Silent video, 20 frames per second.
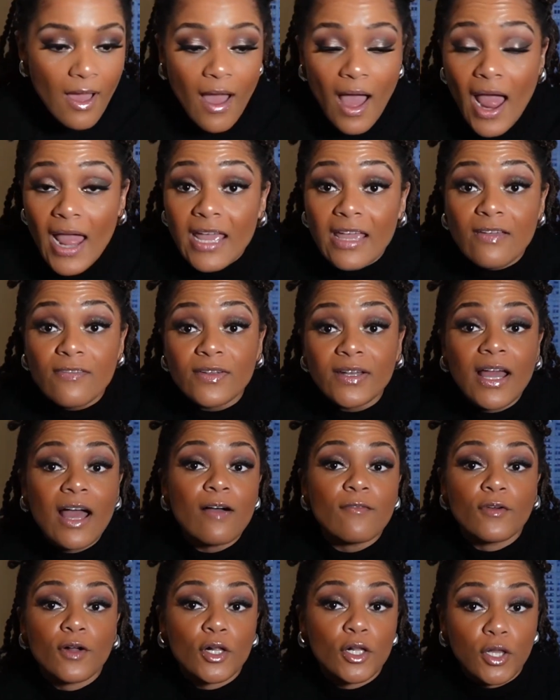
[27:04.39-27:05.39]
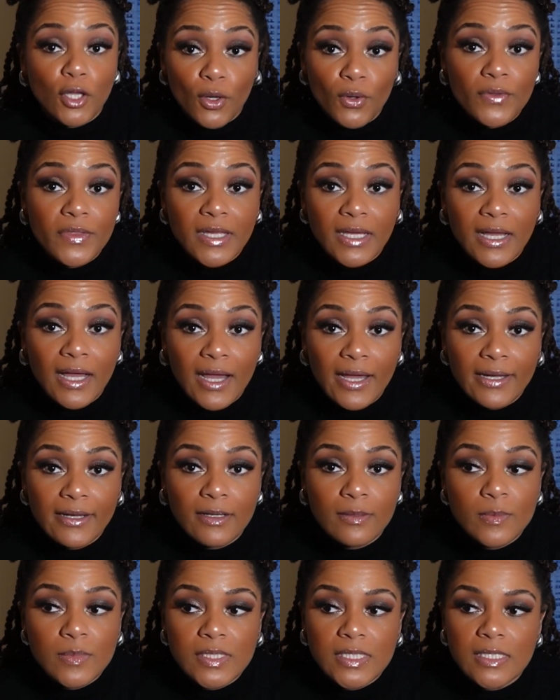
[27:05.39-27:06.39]
I even have clothing
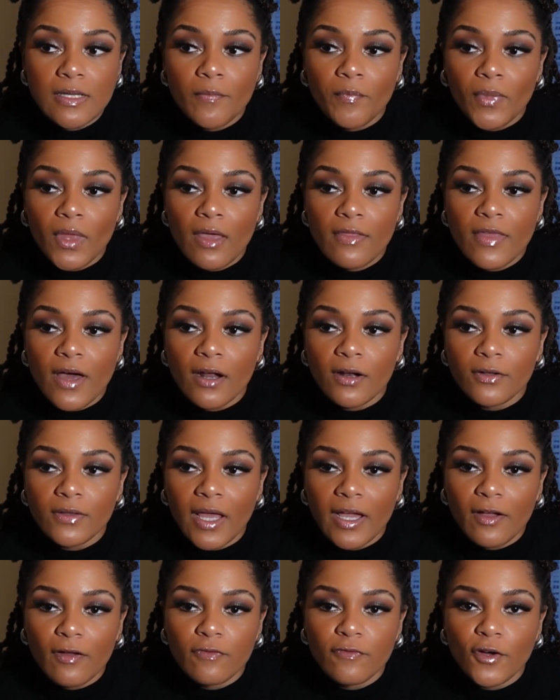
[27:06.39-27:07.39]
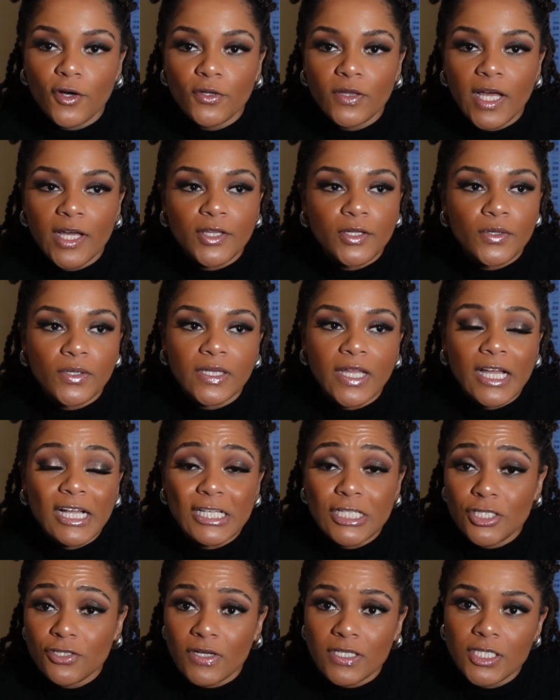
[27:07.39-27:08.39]
items that are like a faux leather or like a
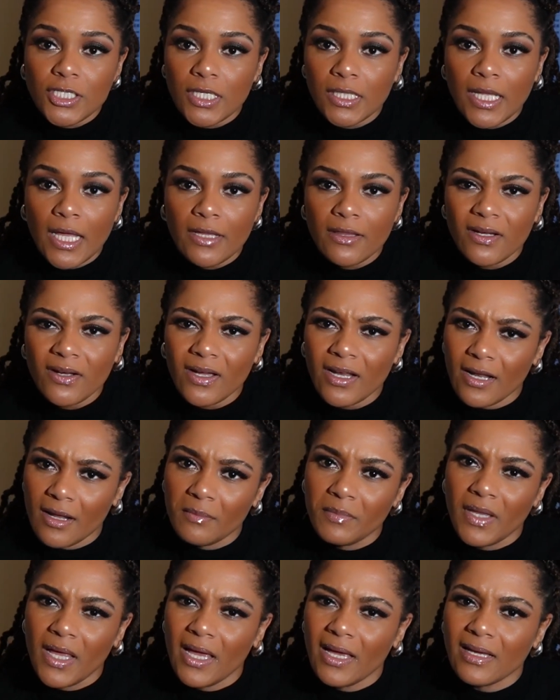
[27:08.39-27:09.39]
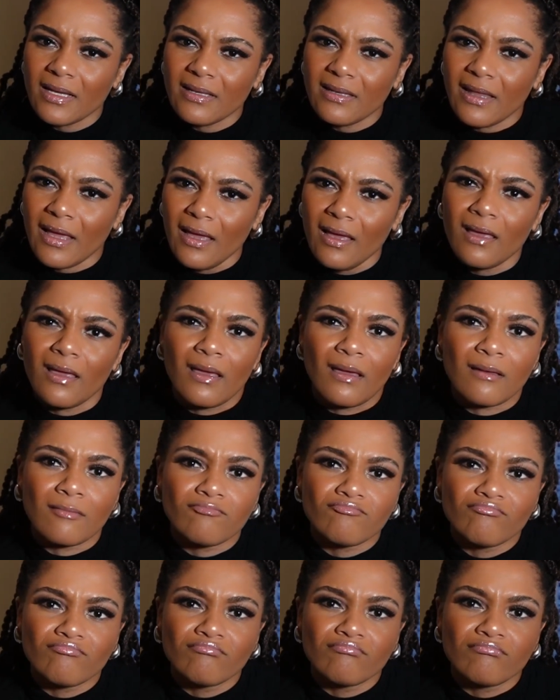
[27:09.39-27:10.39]
stretchy leather and I'm like, dang,
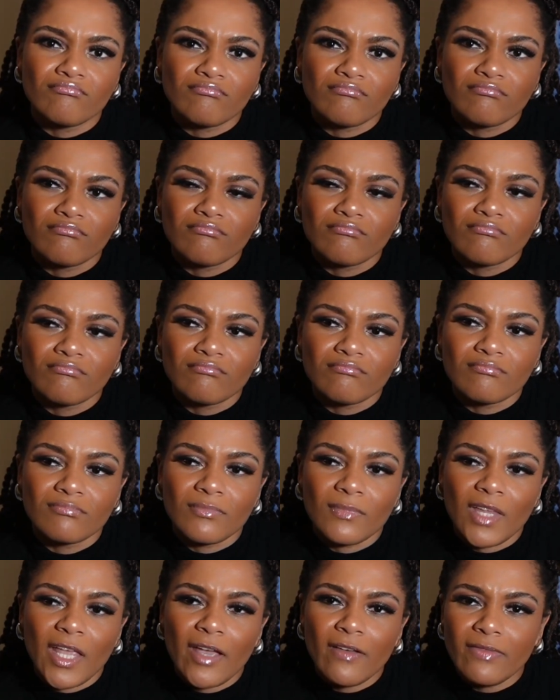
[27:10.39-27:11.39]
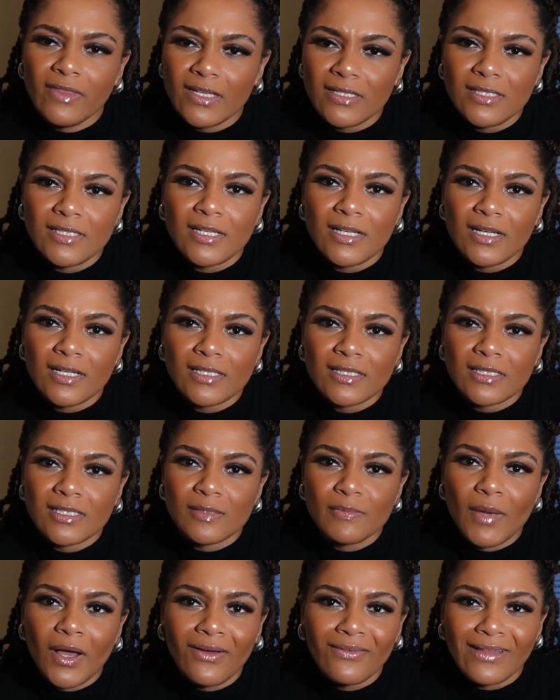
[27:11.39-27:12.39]
if this didn't
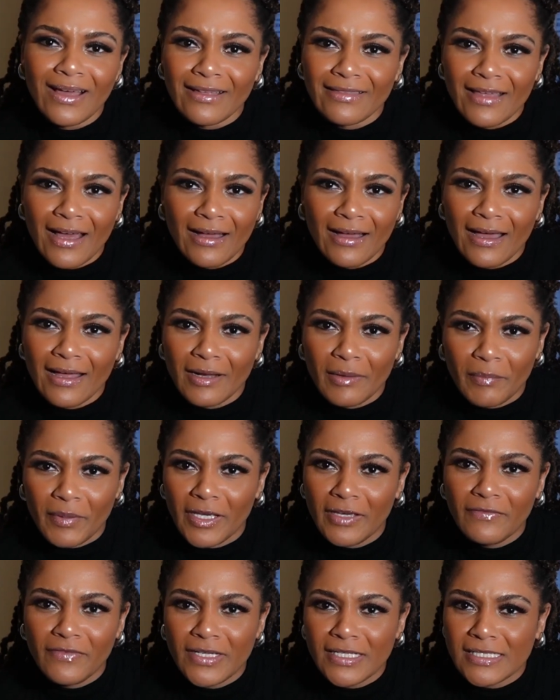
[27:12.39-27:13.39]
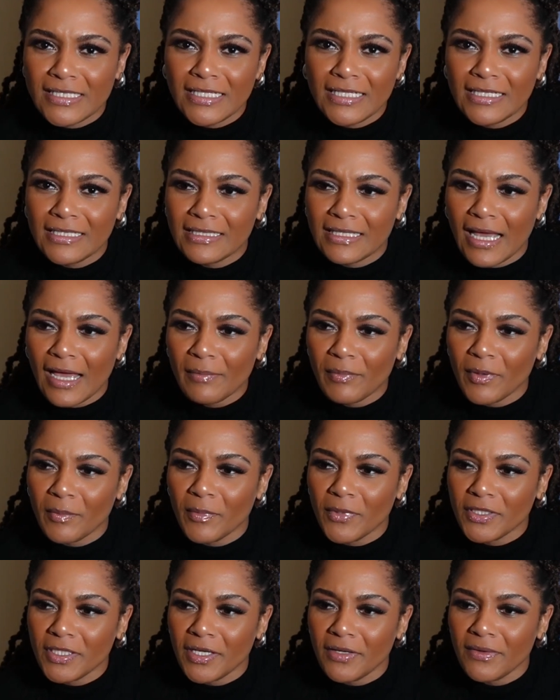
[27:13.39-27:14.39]
smell like that kind of PVC type of
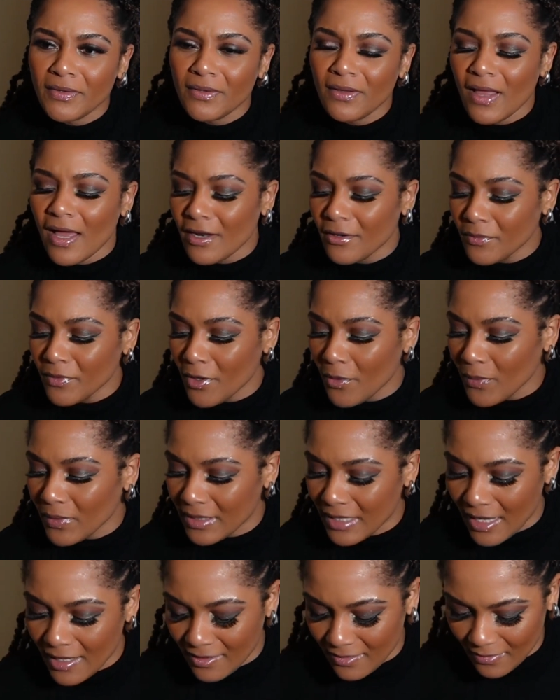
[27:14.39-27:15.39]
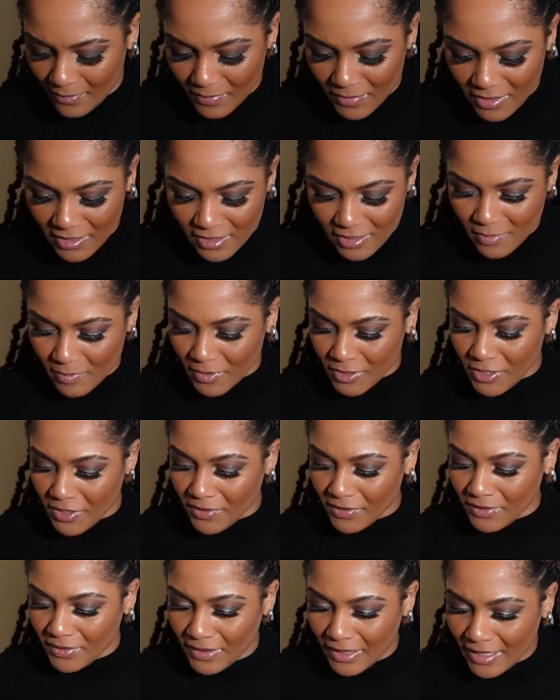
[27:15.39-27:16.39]
material, I don't know what that this
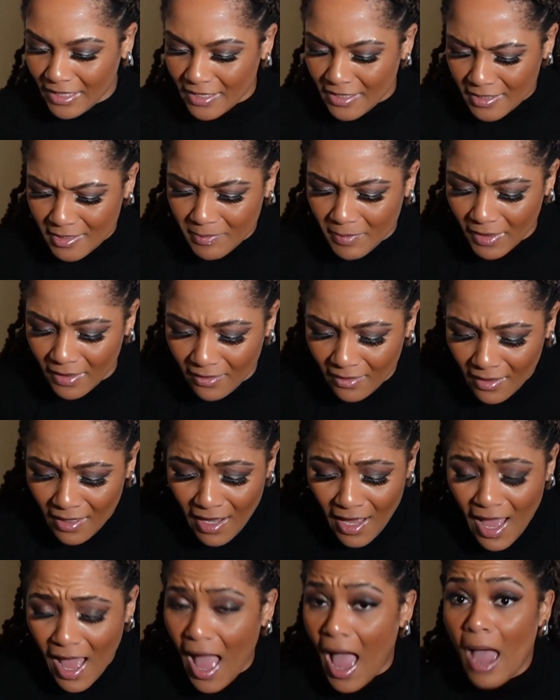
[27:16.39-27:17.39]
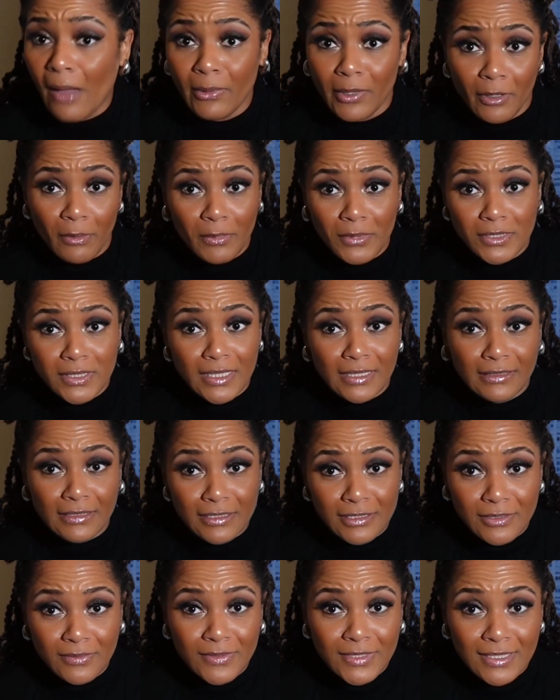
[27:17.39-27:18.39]
material is, but I would almost think
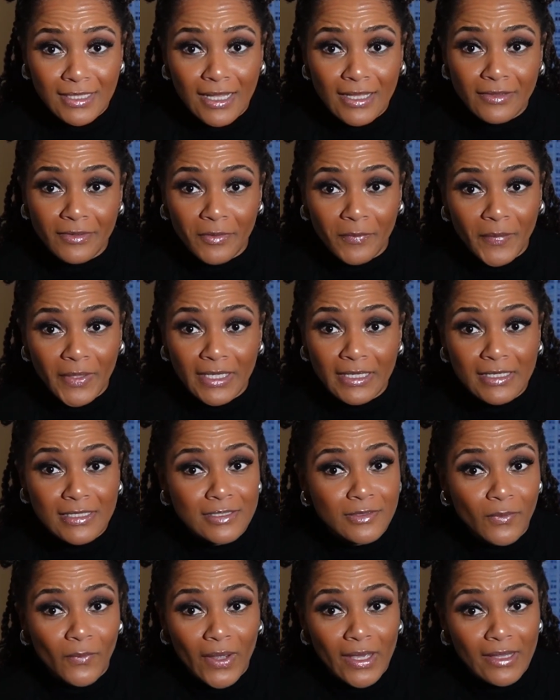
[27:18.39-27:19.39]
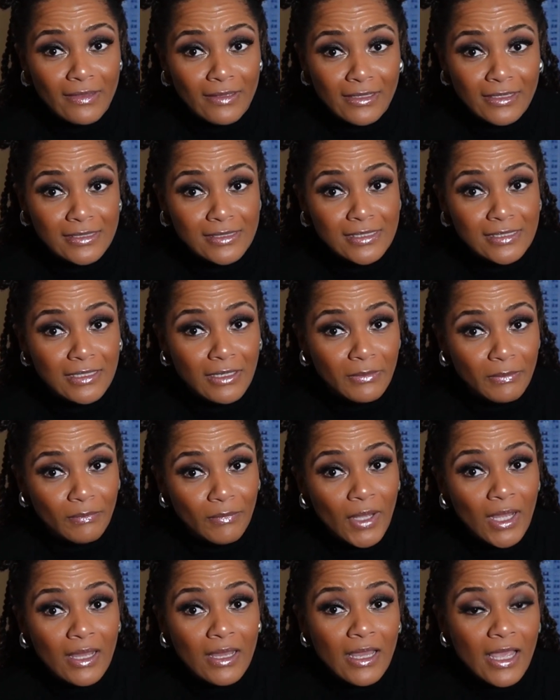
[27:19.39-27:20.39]
this was leather because the way that it's,
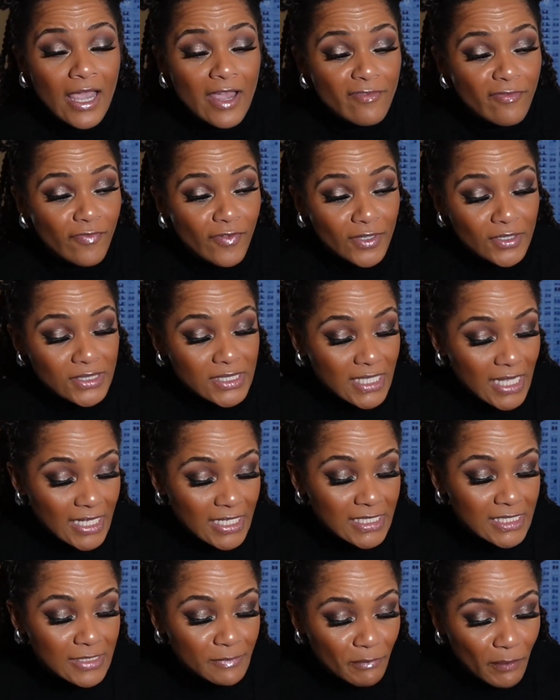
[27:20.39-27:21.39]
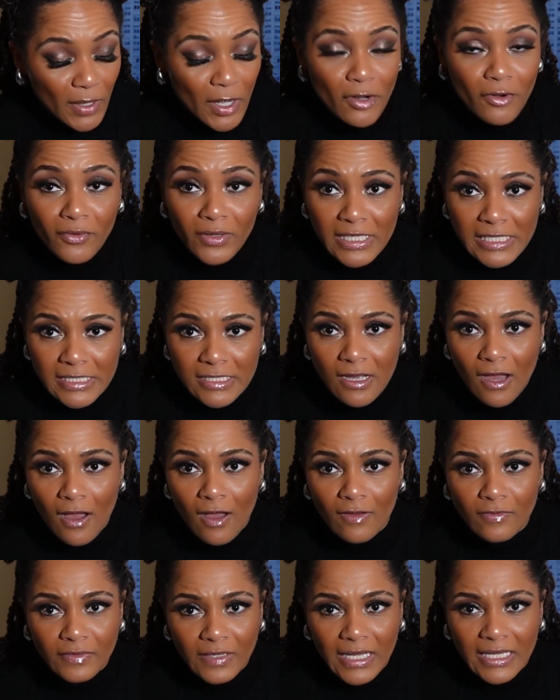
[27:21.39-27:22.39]
it feels like buttery
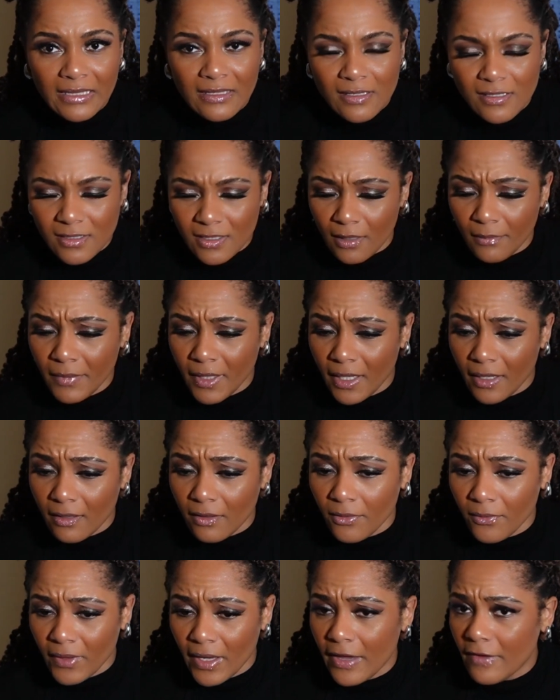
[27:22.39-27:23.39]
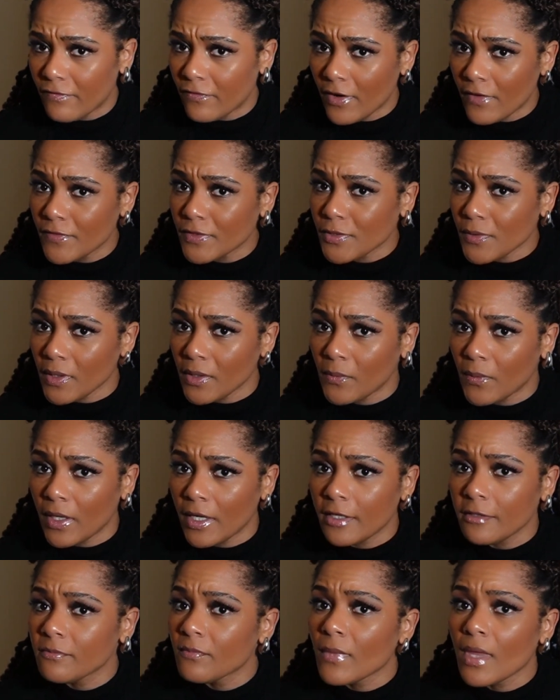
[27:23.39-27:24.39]
soft like this. I'm like, okay, Forever
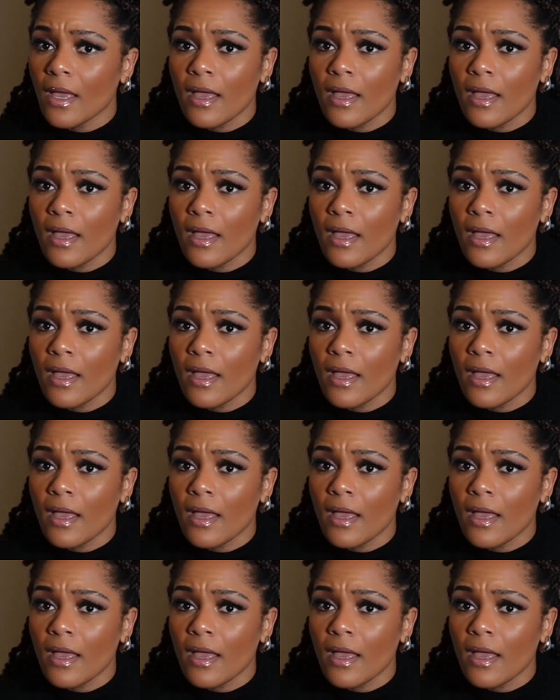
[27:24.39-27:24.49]
21.